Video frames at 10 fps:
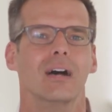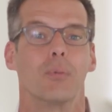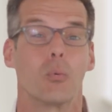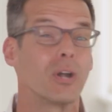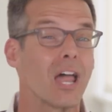
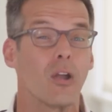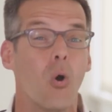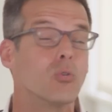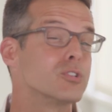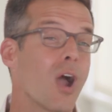But we're not
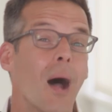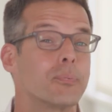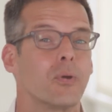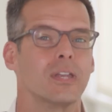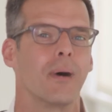owned or
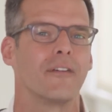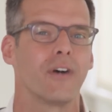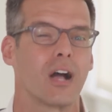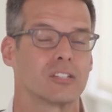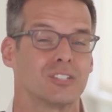operated by
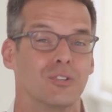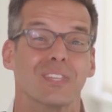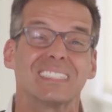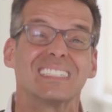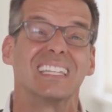Fox 2.
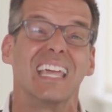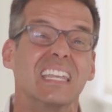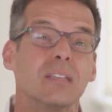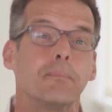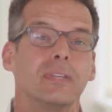This is an
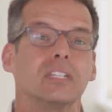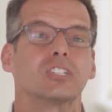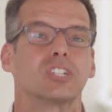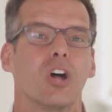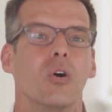
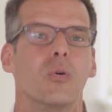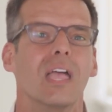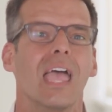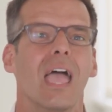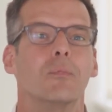independent show,
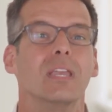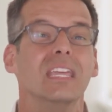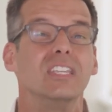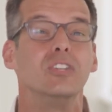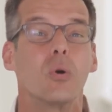and we
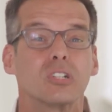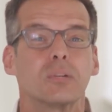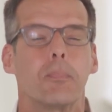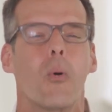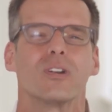need your
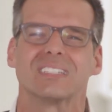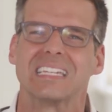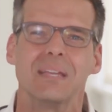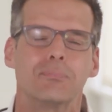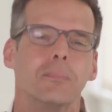support to
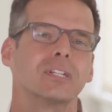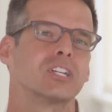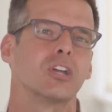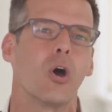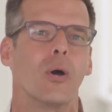keep the
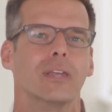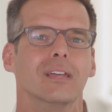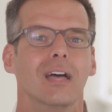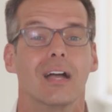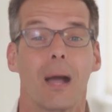mission going.
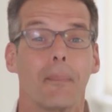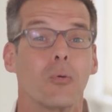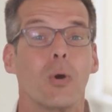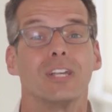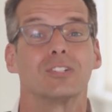A
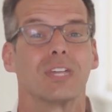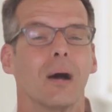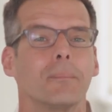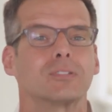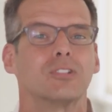couple of ways you can
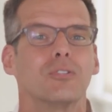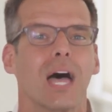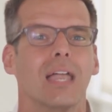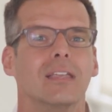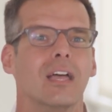help us do
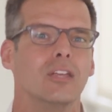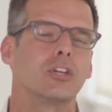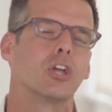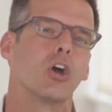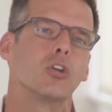that.
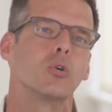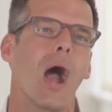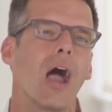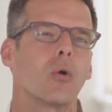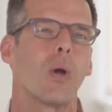You can go to
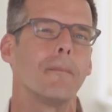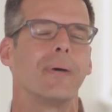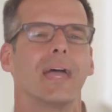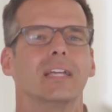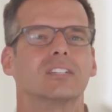our
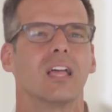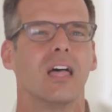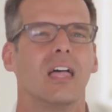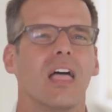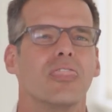webpage,
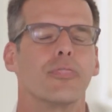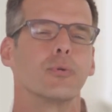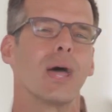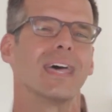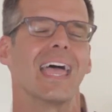
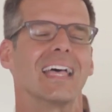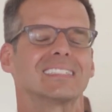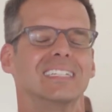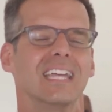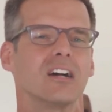
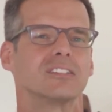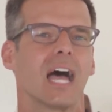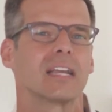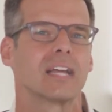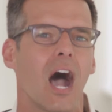
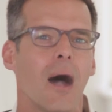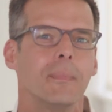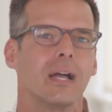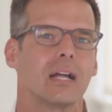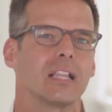
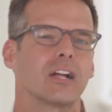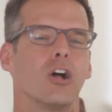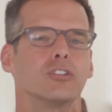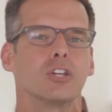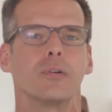thethreadstl.com, click
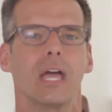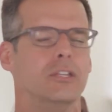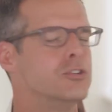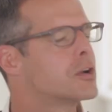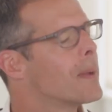on
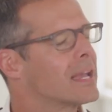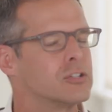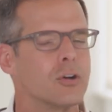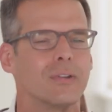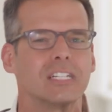donate, and you can make
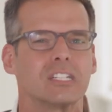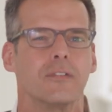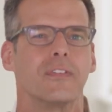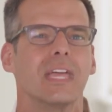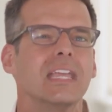a donation
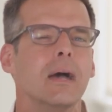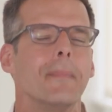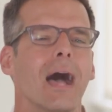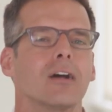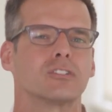of any
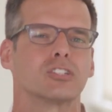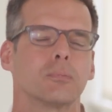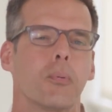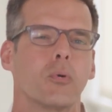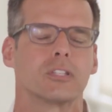amount to
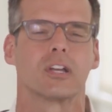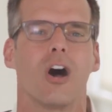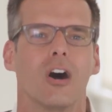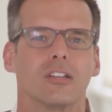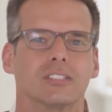support the
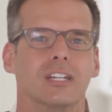cause.